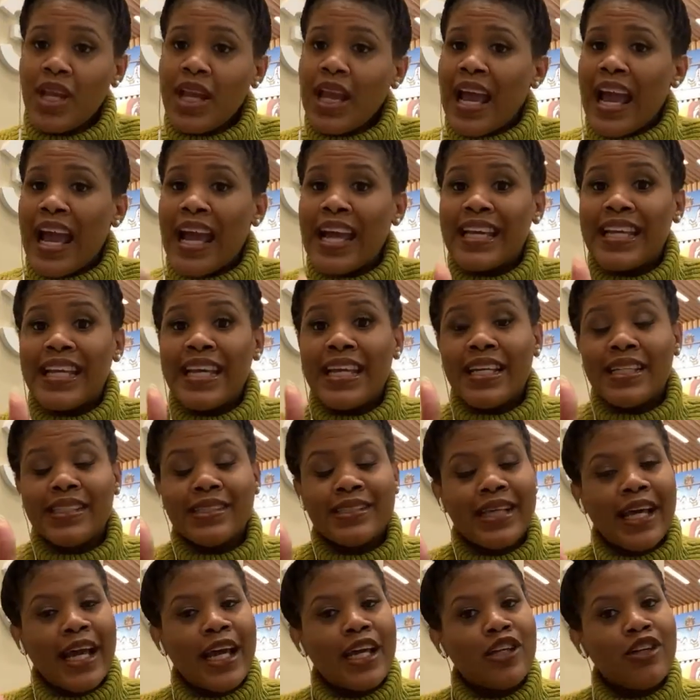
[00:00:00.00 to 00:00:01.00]
and get it
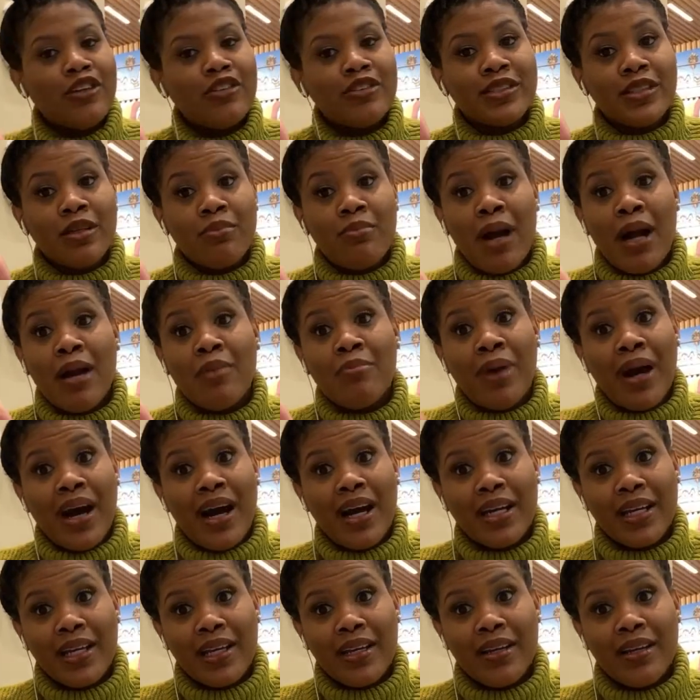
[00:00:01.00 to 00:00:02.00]
tailored to my
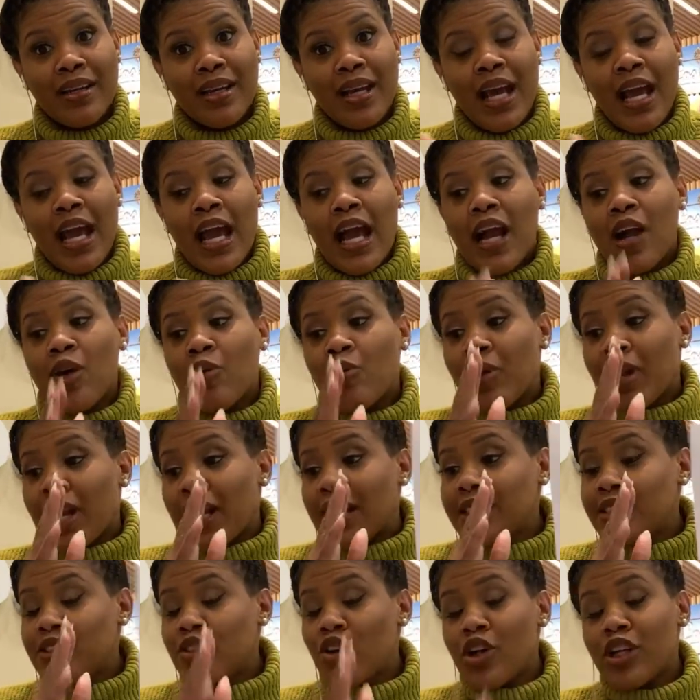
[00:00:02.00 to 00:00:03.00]
body. And when I
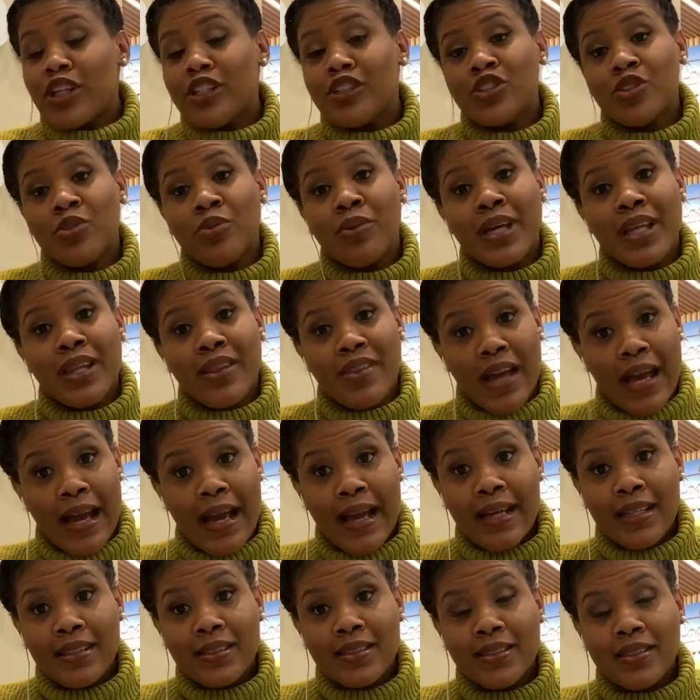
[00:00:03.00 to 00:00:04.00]
started doing
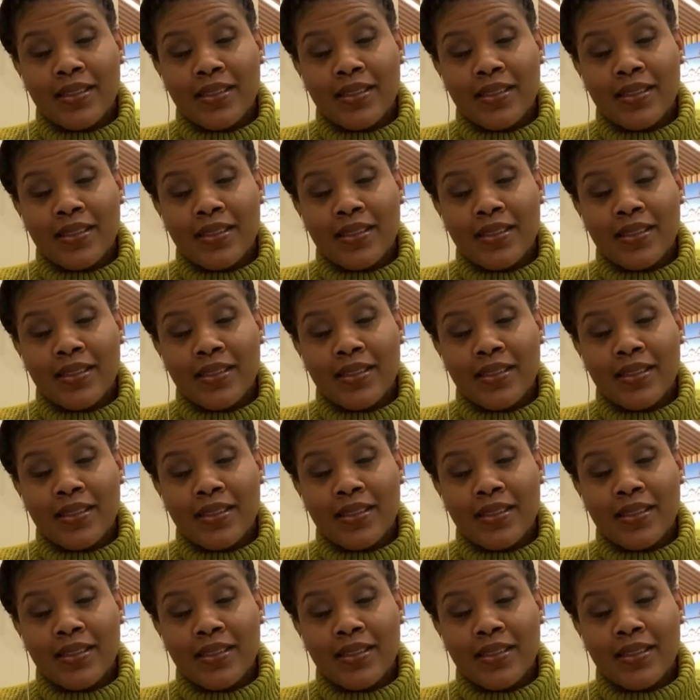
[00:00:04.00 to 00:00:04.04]
that,